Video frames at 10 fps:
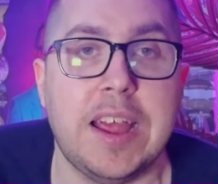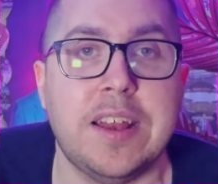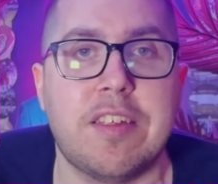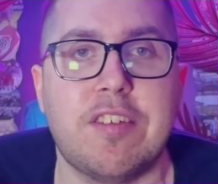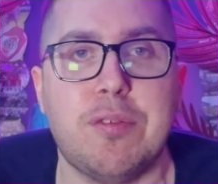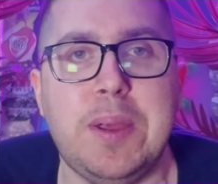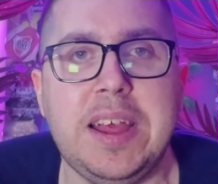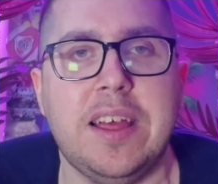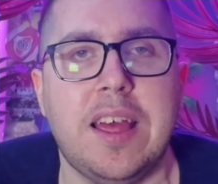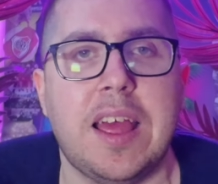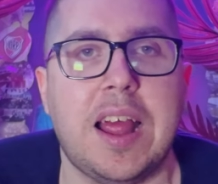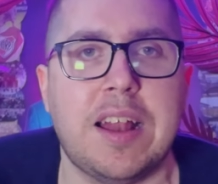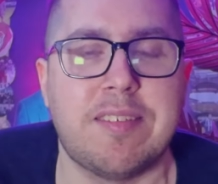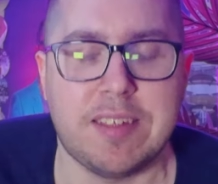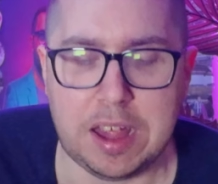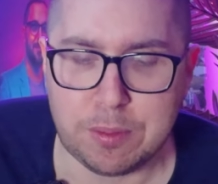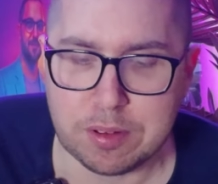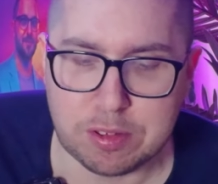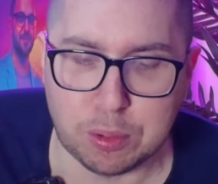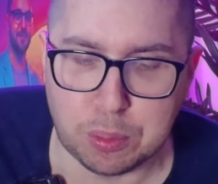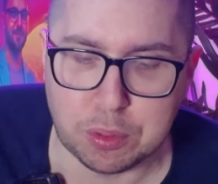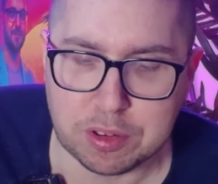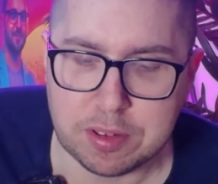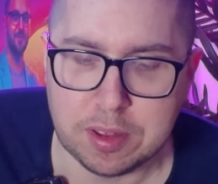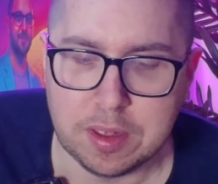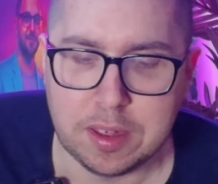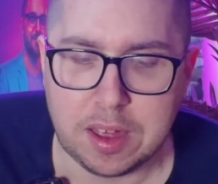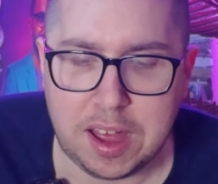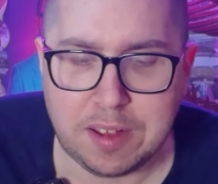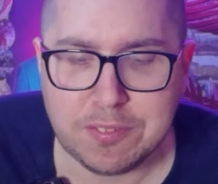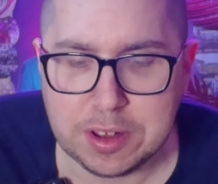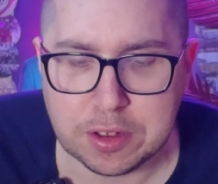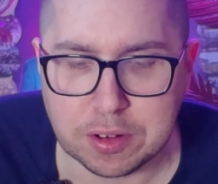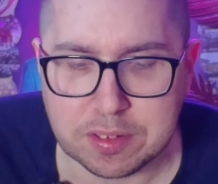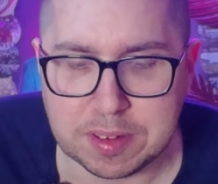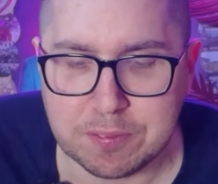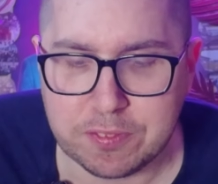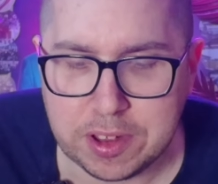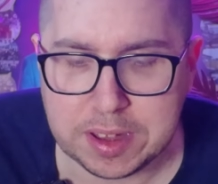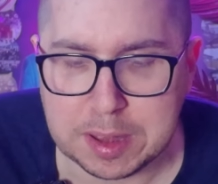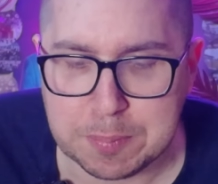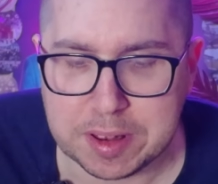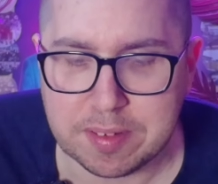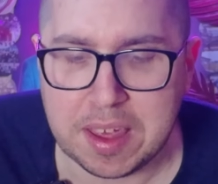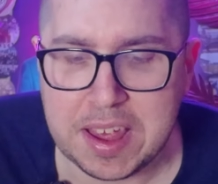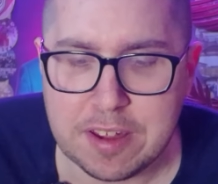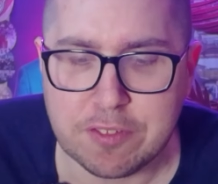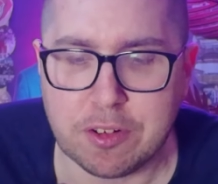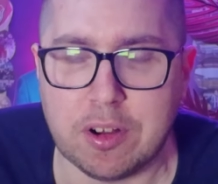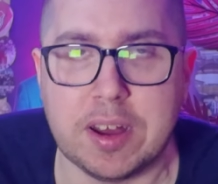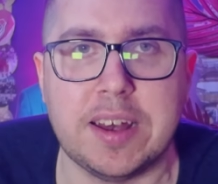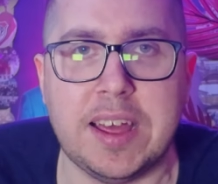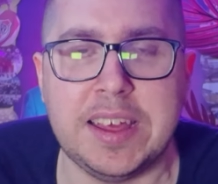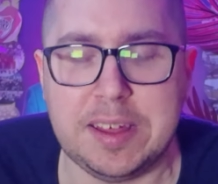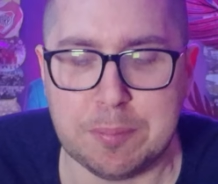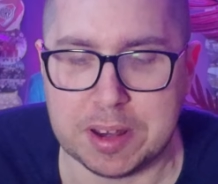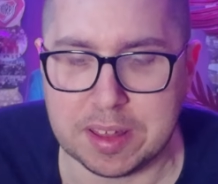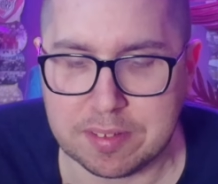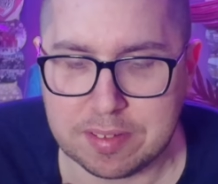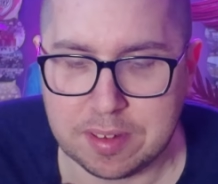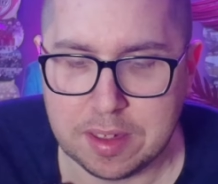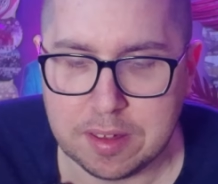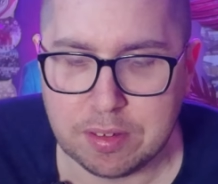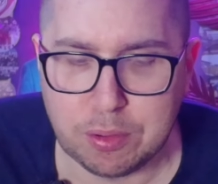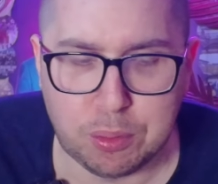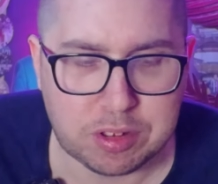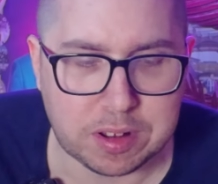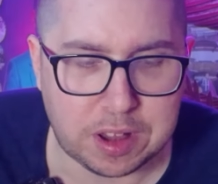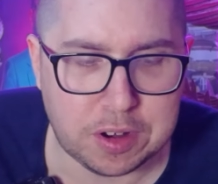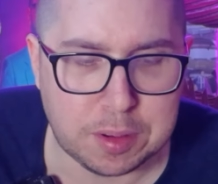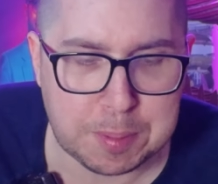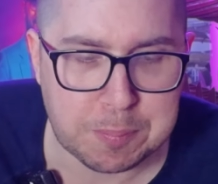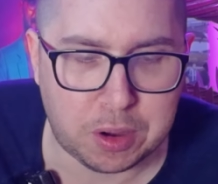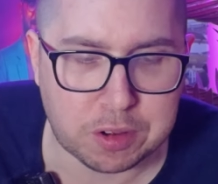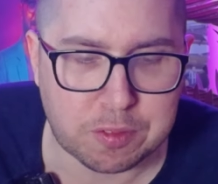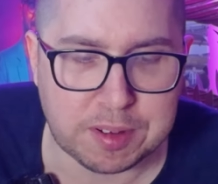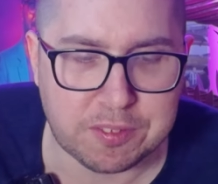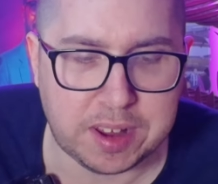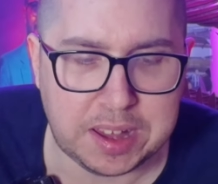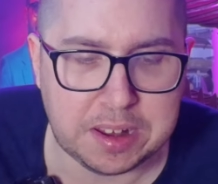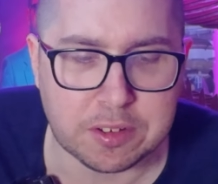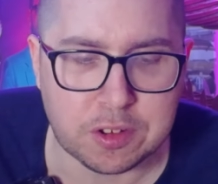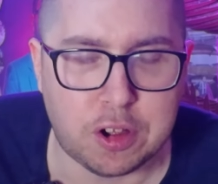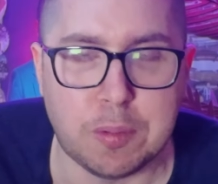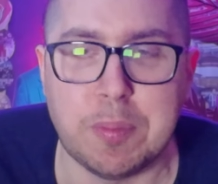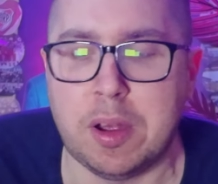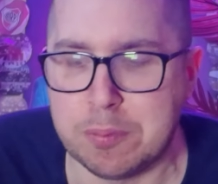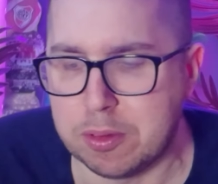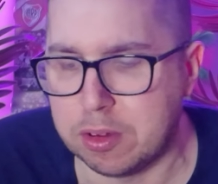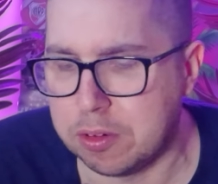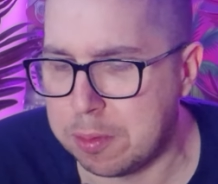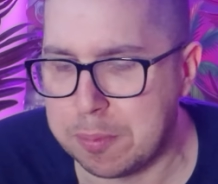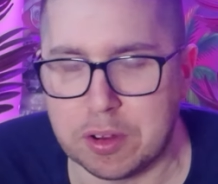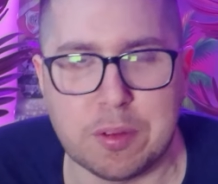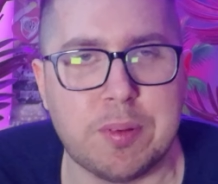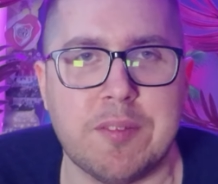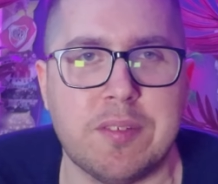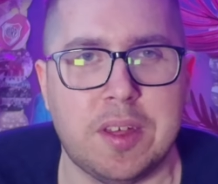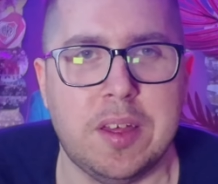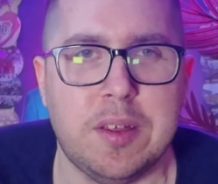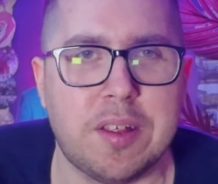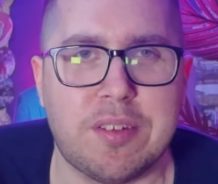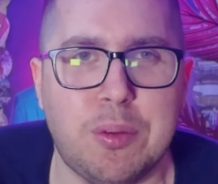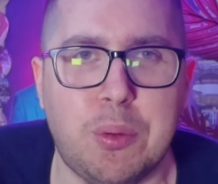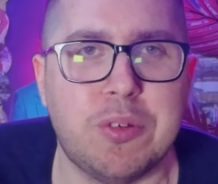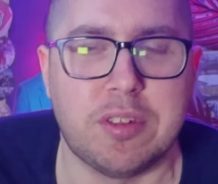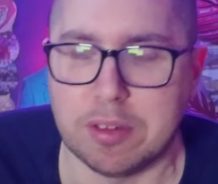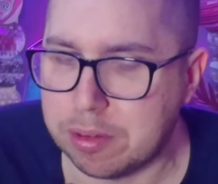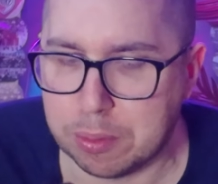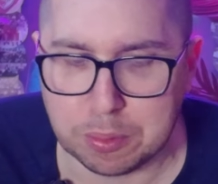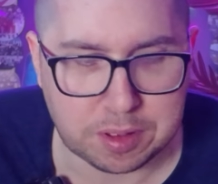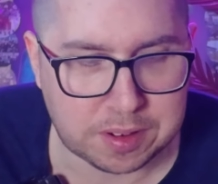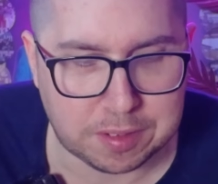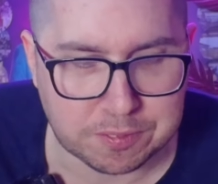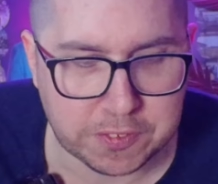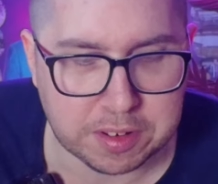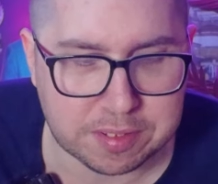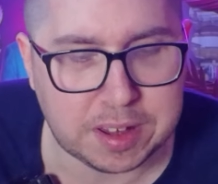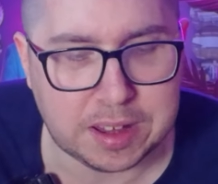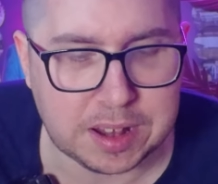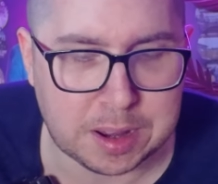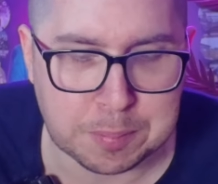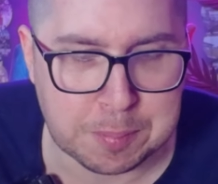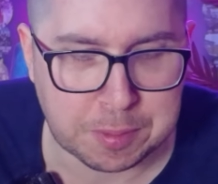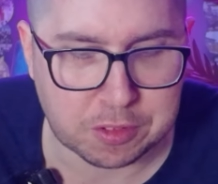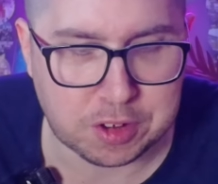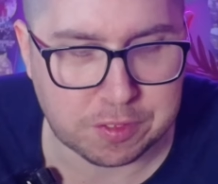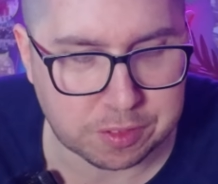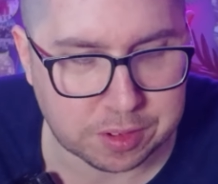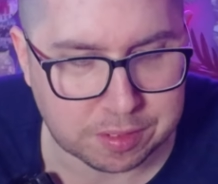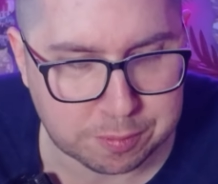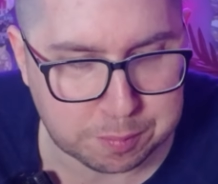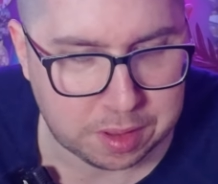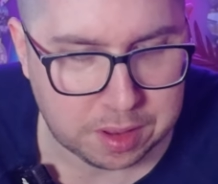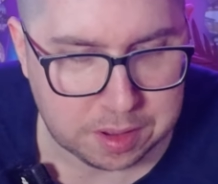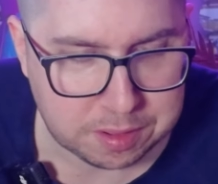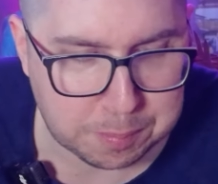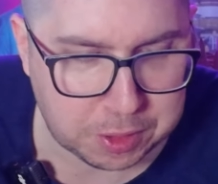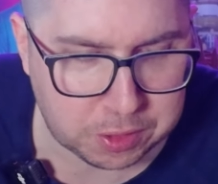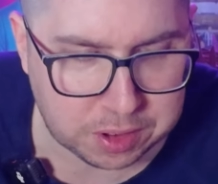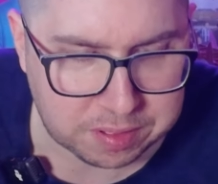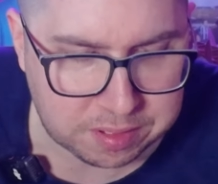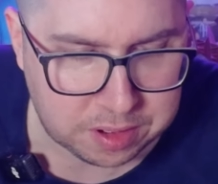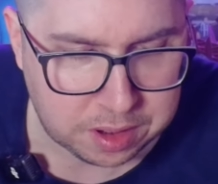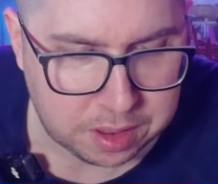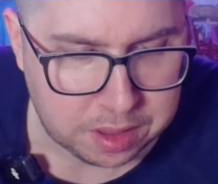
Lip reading: in a sweet and sour sauce. Oven cooks in 30 minutes, air fry in 8 minutes. Sauce can only be microwaved or heated on the hob. I'll do it on the microwave. A sauce is a sauce. I can't see it that'd be much different, to be honest.